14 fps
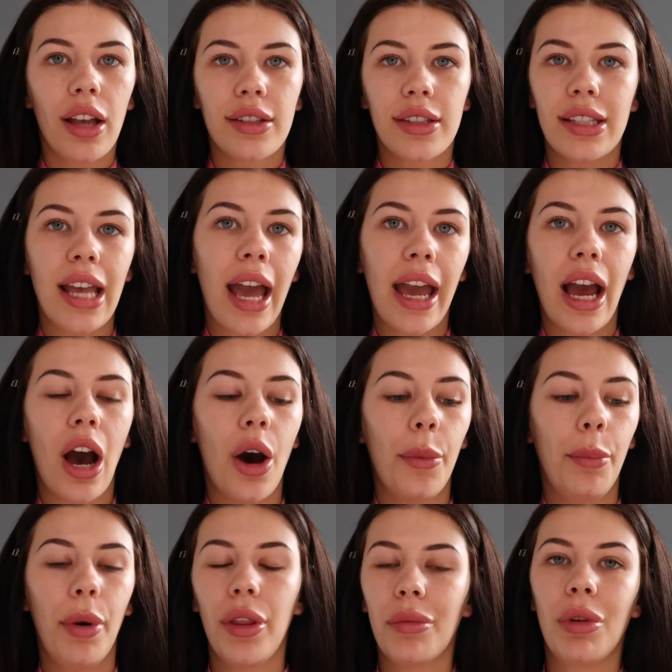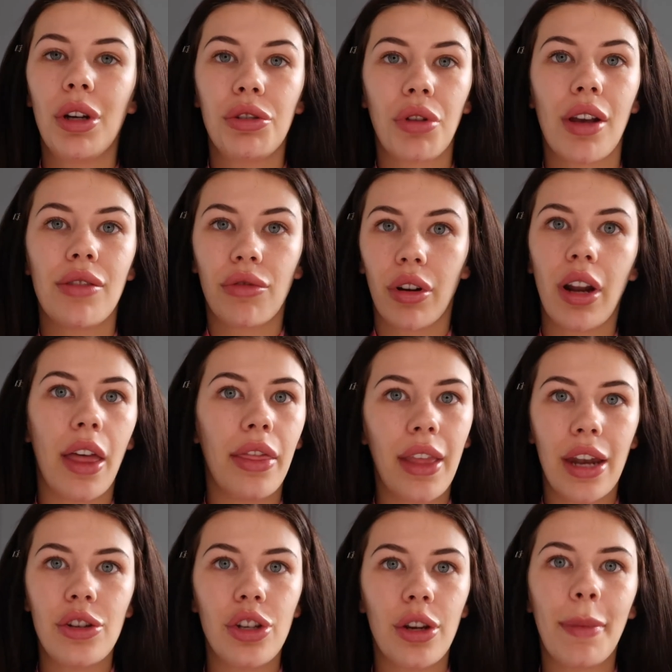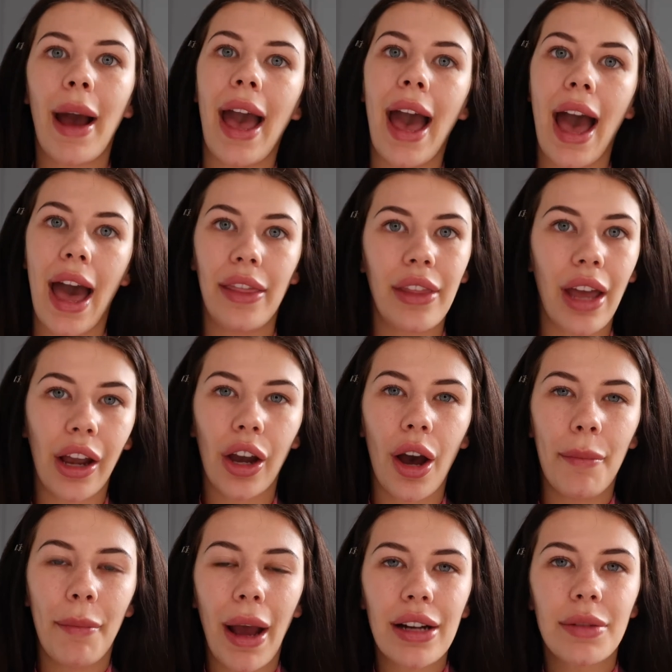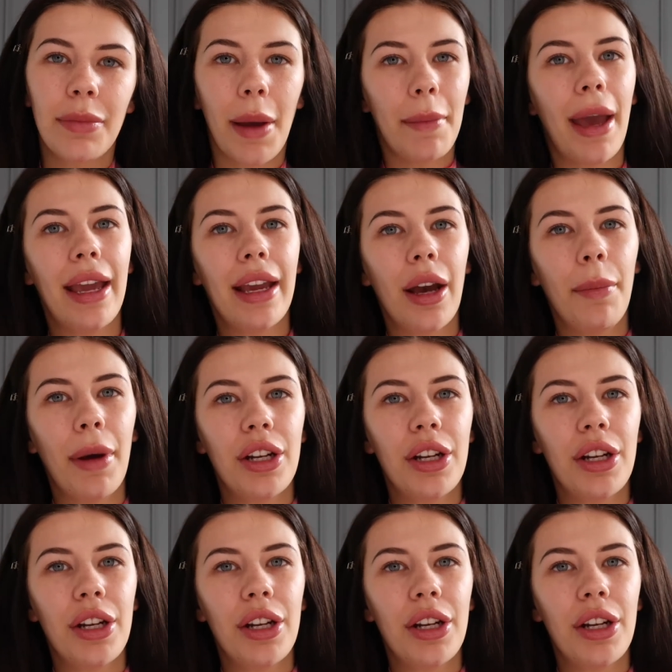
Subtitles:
say I'll put the moisturiser on and then do my hair and then come back to my makeup.